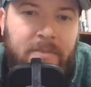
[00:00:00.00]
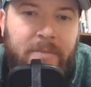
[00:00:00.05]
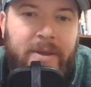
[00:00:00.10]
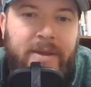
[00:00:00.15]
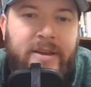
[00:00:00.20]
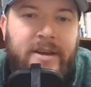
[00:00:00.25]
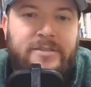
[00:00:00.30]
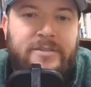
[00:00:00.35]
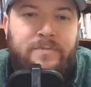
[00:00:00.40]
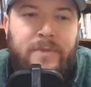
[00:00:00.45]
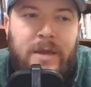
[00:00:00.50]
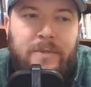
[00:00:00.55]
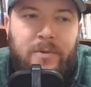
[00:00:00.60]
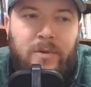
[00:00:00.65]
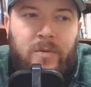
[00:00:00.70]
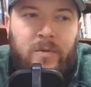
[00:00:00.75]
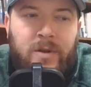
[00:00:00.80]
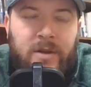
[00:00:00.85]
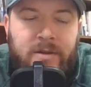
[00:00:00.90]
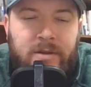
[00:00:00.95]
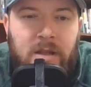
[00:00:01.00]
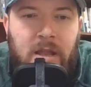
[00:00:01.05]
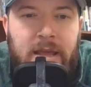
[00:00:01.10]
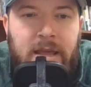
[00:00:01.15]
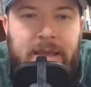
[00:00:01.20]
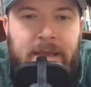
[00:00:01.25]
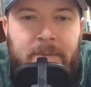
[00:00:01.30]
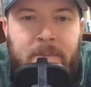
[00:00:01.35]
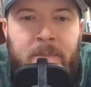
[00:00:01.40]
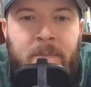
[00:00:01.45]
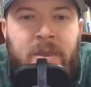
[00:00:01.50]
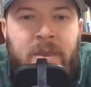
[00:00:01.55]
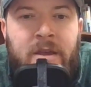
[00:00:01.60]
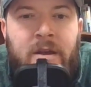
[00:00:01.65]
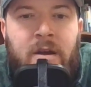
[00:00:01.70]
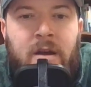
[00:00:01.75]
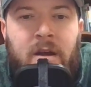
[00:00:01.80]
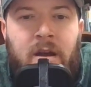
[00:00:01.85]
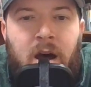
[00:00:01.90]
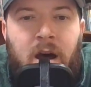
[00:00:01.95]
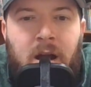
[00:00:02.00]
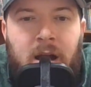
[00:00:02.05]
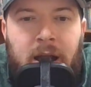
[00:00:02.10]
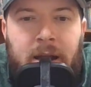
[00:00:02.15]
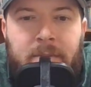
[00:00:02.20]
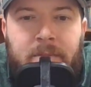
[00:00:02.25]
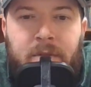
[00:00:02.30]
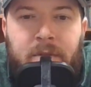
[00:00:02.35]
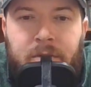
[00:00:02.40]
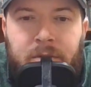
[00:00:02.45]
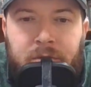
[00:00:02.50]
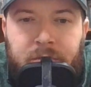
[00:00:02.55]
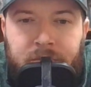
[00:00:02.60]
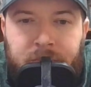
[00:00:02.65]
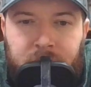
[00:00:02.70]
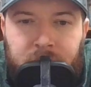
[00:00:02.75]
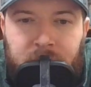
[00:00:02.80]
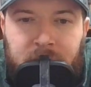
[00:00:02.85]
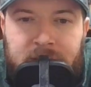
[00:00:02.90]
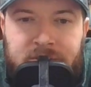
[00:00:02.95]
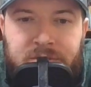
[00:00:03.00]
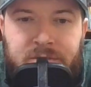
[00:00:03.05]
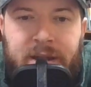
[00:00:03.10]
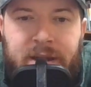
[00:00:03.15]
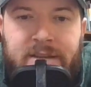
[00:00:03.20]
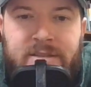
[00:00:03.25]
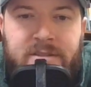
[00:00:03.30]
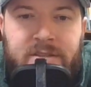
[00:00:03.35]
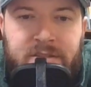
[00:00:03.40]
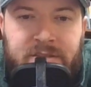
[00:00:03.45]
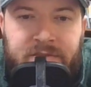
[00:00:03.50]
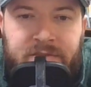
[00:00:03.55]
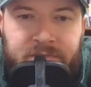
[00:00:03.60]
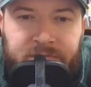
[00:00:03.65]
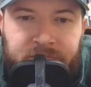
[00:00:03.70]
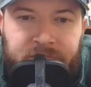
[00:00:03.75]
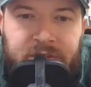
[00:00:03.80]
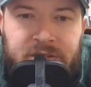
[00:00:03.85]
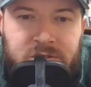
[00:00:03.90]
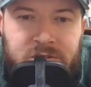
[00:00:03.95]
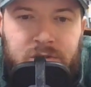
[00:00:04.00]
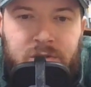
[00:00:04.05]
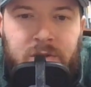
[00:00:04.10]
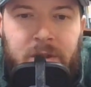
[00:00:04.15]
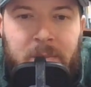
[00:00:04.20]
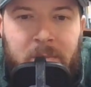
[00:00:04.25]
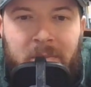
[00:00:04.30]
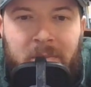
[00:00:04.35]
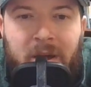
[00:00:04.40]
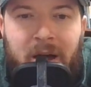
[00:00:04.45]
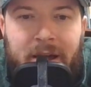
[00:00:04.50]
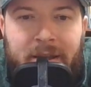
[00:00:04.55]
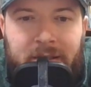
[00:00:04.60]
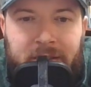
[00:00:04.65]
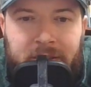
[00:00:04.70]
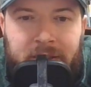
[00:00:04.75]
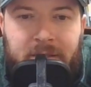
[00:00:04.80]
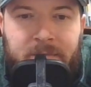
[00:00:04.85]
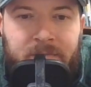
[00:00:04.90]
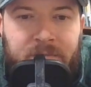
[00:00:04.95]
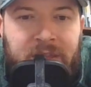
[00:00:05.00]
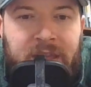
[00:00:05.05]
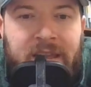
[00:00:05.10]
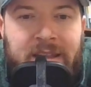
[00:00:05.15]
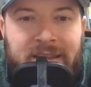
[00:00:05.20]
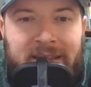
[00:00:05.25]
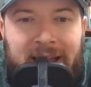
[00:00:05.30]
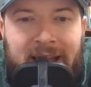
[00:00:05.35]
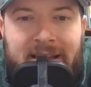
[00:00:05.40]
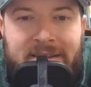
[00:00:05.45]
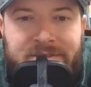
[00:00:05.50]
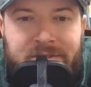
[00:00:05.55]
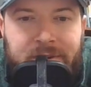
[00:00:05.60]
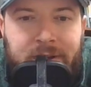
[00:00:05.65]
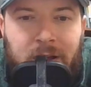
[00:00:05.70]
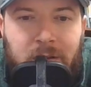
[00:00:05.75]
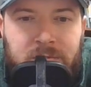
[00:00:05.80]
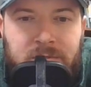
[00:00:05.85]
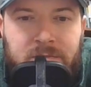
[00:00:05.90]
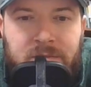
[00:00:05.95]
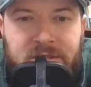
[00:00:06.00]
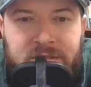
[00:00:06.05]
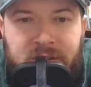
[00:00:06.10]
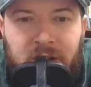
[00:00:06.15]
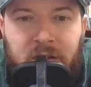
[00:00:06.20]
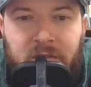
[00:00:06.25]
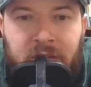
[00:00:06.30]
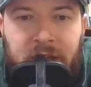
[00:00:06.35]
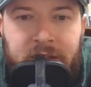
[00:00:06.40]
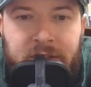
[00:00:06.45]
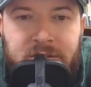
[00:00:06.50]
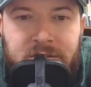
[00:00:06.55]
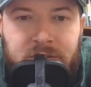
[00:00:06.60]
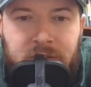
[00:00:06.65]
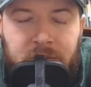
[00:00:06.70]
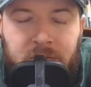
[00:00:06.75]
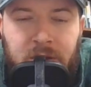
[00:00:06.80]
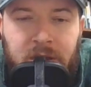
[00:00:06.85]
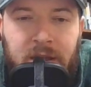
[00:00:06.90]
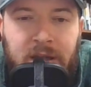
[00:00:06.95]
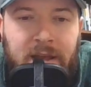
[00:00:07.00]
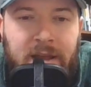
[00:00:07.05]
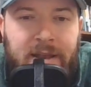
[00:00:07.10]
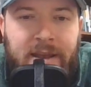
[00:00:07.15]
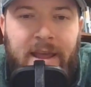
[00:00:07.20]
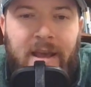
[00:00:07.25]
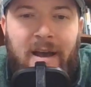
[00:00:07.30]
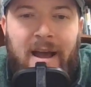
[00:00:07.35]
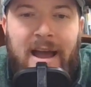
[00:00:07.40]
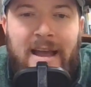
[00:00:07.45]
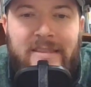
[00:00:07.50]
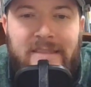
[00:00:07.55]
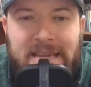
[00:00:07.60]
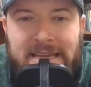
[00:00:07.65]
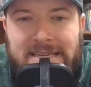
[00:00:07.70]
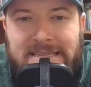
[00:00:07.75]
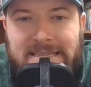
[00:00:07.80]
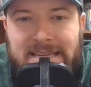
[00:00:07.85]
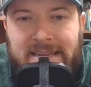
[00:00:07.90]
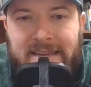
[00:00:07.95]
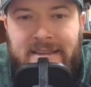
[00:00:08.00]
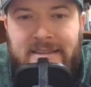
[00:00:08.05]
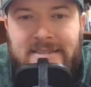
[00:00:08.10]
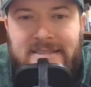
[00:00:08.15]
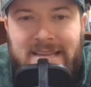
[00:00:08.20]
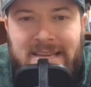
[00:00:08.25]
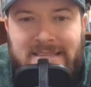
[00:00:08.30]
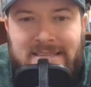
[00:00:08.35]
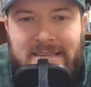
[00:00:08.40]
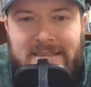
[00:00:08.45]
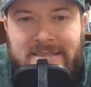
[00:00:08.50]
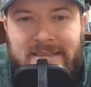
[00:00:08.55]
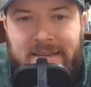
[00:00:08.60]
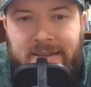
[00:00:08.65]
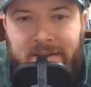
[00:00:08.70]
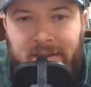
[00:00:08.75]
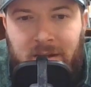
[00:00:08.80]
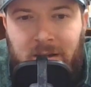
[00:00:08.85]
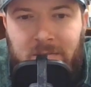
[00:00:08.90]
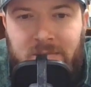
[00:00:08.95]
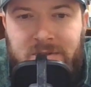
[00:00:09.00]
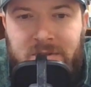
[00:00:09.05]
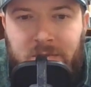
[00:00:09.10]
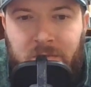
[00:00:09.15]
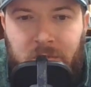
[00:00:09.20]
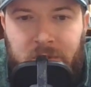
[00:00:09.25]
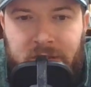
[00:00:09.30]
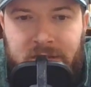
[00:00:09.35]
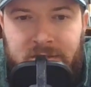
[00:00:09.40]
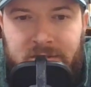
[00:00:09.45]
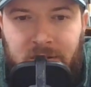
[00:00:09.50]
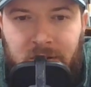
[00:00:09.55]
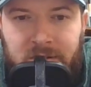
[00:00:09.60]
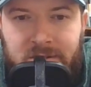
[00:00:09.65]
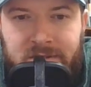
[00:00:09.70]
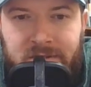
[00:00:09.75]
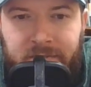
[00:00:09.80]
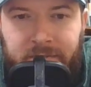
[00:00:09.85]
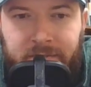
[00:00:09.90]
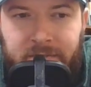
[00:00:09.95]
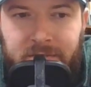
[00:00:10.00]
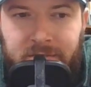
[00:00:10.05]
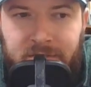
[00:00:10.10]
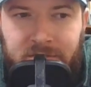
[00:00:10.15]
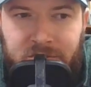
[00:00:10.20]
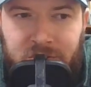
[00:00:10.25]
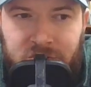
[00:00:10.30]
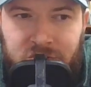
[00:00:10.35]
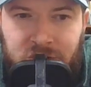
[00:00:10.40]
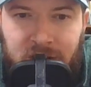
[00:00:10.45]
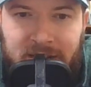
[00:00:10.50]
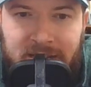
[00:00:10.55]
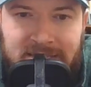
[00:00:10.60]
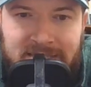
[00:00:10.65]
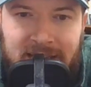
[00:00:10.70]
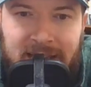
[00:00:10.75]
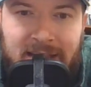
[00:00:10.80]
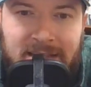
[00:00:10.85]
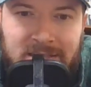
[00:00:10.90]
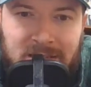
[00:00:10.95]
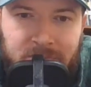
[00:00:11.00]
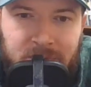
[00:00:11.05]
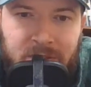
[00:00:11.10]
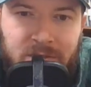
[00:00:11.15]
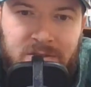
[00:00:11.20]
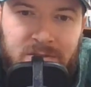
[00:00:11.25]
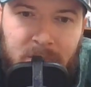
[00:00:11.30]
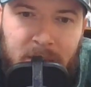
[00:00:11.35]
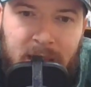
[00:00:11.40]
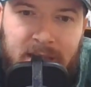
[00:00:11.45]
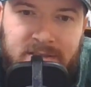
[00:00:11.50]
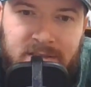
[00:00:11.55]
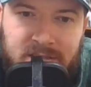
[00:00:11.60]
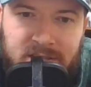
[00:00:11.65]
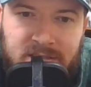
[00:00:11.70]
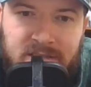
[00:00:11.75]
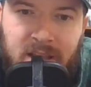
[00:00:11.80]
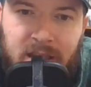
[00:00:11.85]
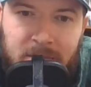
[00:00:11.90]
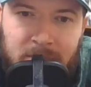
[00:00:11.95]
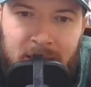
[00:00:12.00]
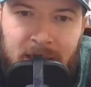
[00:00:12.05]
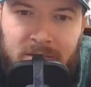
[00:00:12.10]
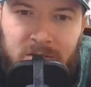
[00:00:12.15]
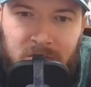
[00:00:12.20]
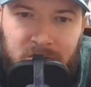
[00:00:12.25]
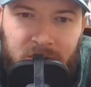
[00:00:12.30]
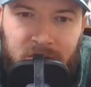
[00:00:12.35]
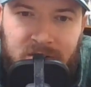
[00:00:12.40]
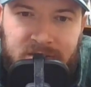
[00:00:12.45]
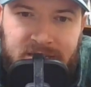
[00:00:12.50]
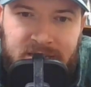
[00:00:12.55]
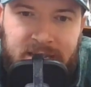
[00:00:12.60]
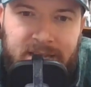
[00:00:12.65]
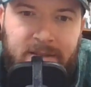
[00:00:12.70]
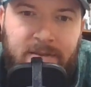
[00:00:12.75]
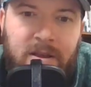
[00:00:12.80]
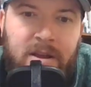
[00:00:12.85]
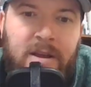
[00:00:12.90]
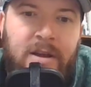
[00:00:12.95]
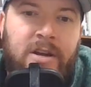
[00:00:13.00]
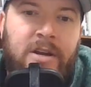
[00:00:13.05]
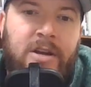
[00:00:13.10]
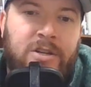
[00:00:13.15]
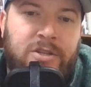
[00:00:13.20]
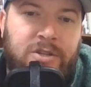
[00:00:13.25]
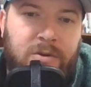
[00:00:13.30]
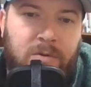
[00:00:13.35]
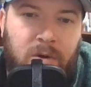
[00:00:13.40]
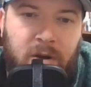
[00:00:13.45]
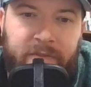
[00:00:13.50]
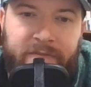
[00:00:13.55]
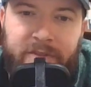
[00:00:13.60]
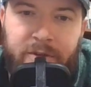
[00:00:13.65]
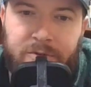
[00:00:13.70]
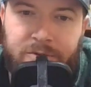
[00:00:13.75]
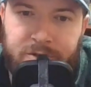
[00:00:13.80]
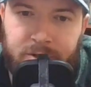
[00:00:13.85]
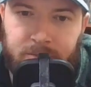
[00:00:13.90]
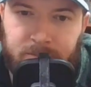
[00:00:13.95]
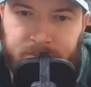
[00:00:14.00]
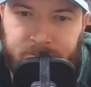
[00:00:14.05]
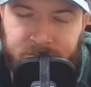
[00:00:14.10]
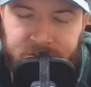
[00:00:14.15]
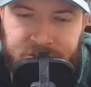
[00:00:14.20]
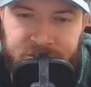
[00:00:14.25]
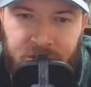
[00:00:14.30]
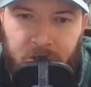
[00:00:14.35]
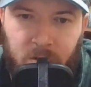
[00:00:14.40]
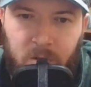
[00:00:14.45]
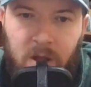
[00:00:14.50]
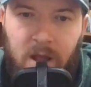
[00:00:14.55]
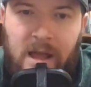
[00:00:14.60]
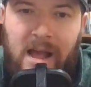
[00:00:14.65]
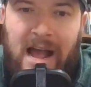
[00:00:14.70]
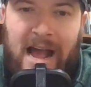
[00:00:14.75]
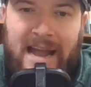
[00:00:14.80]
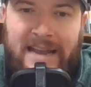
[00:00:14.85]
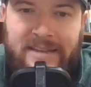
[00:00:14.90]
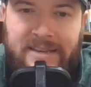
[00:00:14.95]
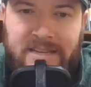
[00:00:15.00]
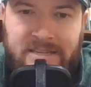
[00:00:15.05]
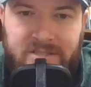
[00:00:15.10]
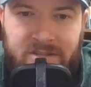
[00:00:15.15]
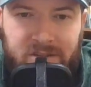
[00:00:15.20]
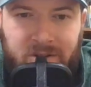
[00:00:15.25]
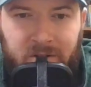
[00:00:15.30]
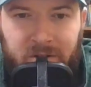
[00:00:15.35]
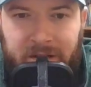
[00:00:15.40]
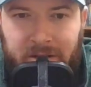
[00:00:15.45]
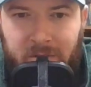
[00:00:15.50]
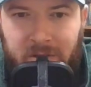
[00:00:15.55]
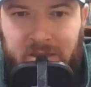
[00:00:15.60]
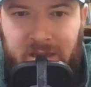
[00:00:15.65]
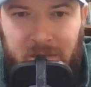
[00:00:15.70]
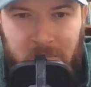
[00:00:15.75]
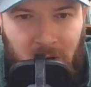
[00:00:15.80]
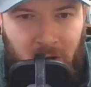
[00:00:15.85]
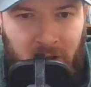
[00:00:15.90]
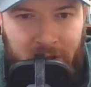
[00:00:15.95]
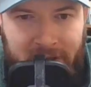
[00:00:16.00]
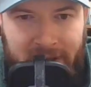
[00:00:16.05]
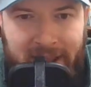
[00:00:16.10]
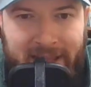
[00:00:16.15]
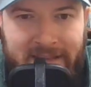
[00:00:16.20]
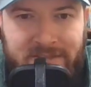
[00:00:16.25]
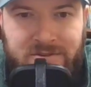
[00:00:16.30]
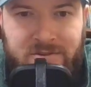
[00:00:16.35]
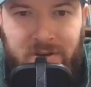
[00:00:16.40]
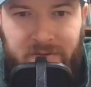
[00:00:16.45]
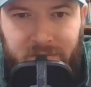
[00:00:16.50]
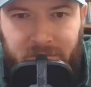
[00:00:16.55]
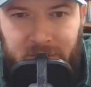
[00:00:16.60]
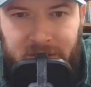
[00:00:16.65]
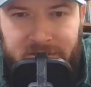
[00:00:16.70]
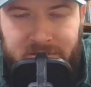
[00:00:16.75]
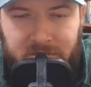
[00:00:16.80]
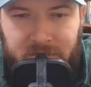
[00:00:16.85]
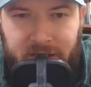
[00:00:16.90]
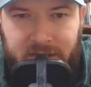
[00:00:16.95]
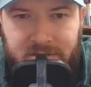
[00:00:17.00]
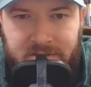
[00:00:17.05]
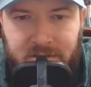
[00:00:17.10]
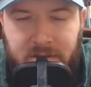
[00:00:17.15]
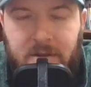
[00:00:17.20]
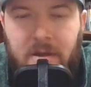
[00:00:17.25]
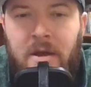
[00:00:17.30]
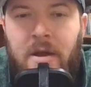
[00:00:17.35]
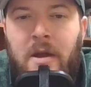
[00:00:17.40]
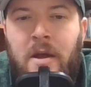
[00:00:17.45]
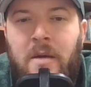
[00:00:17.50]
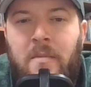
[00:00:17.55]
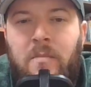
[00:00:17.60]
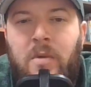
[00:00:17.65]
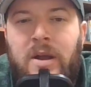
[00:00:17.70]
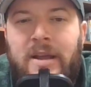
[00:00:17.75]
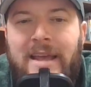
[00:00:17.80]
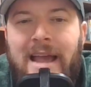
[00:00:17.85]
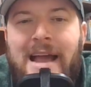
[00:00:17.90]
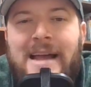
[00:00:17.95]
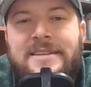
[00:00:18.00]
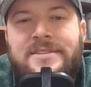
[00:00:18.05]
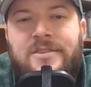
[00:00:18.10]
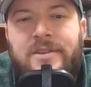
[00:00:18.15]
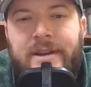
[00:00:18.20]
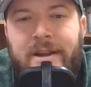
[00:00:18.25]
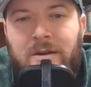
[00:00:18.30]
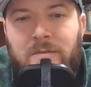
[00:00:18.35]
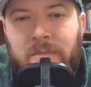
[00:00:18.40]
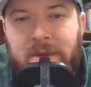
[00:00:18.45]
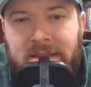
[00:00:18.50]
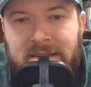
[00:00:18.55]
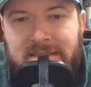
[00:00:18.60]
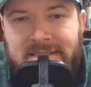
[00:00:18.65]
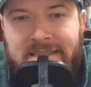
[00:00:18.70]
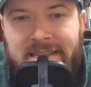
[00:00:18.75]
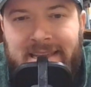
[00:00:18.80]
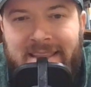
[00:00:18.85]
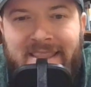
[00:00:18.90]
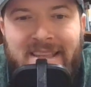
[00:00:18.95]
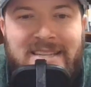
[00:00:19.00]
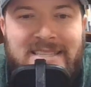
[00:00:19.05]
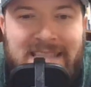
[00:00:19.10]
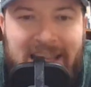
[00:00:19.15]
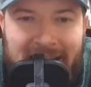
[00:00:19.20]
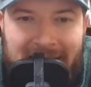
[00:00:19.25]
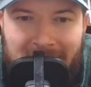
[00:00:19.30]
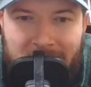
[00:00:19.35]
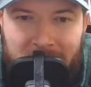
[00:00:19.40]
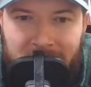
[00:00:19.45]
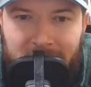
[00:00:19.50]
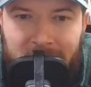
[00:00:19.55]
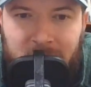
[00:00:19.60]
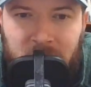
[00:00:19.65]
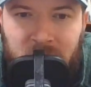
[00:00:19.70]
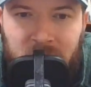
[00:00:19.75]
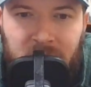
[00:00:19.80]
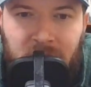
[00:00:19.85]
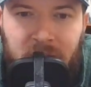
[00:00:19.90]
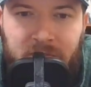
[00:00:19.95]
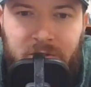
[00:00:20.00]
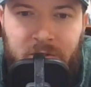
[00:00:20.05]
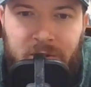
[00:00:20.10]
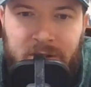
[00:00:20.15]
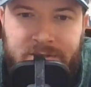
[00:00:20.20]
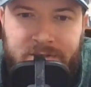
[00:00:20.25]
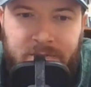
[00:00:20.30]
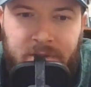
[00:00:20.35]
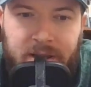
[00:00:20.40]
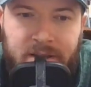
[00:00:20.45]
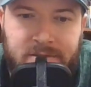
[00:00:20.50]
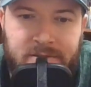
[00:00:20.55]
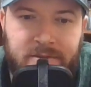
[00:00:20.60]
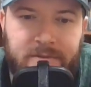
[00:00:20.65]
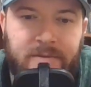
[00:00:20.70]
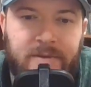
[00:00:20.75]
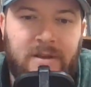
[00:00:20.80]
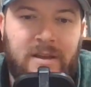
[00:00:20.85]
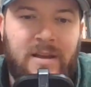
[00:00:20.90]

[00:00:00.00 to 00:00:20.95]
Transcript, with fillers: because people want to claim, all right, the resurrection's physical and bodily, and Kayser helps them to solve that issue. Now, I think his inconsistency comes when he starts to try to tie some of those passages like Matthew 13 to our future. So I disagree with him on nature of the resurrection, but Kayser helped me to see the timing of the resurrection.